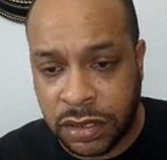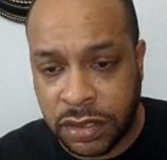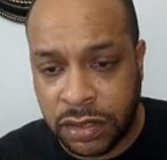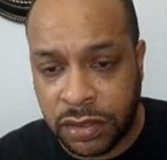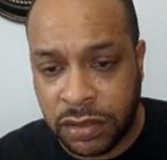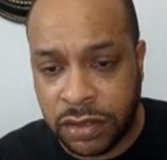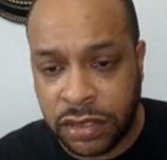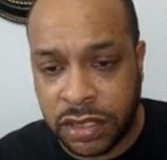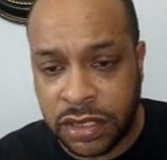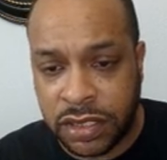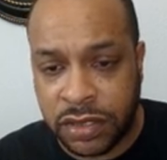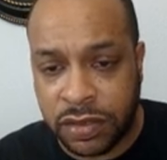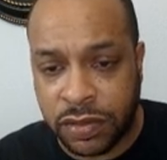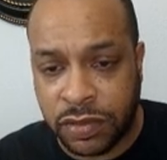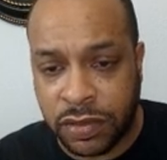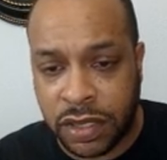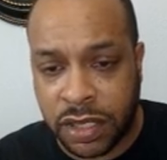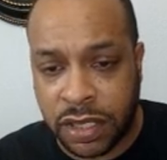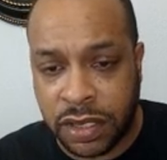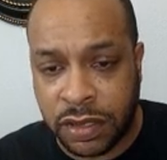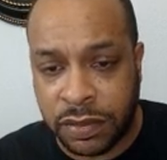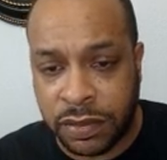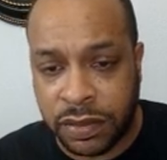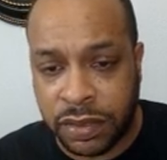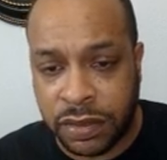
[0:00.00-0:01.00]

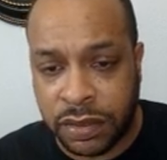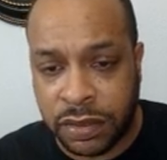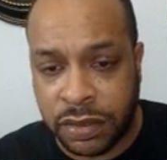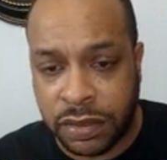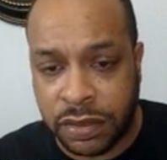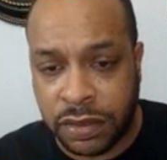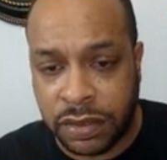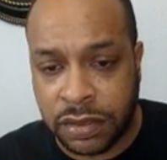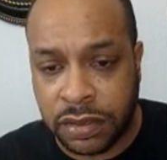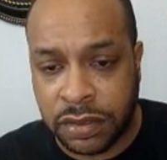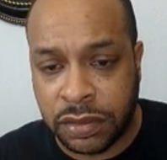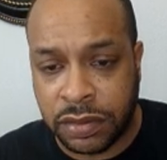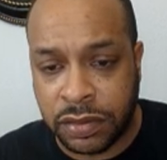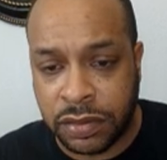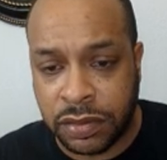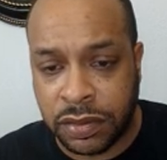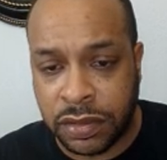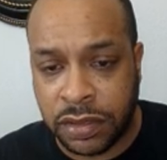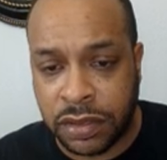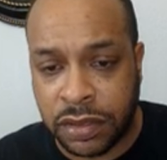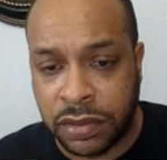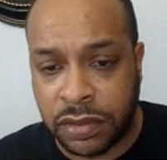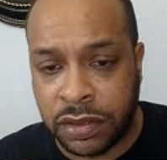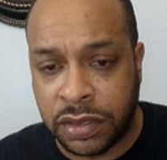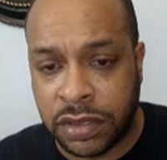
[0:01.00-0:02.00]
Uniswap.
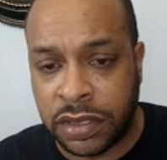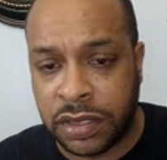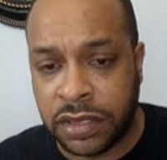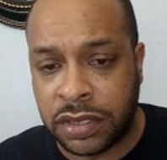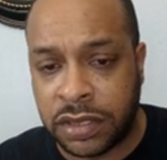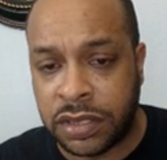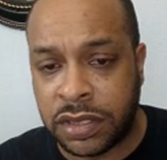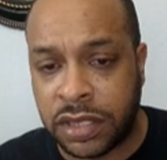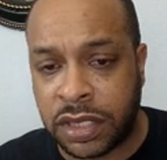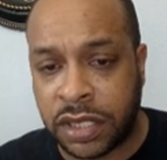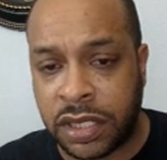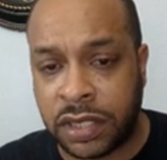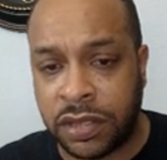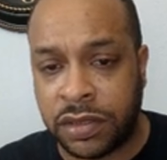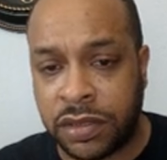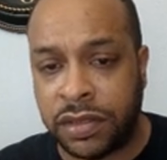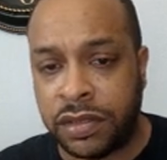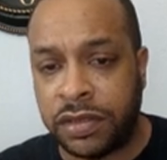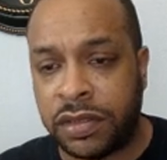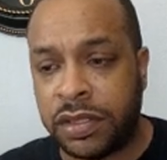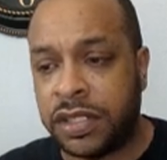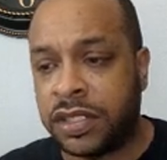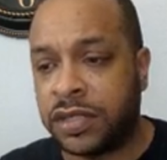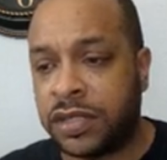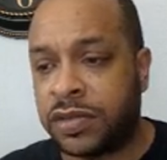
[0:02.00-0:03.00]
Well, let's check out
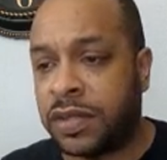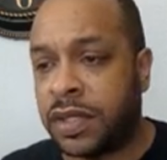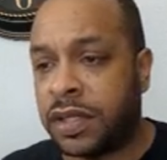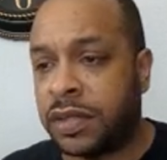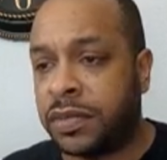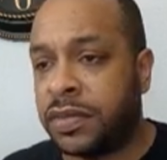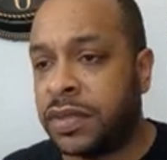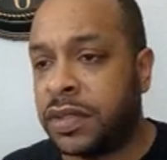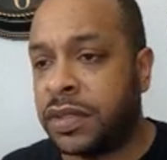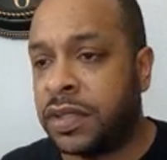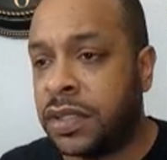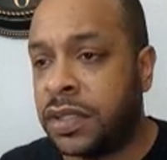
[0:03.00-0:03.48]
Uniswap.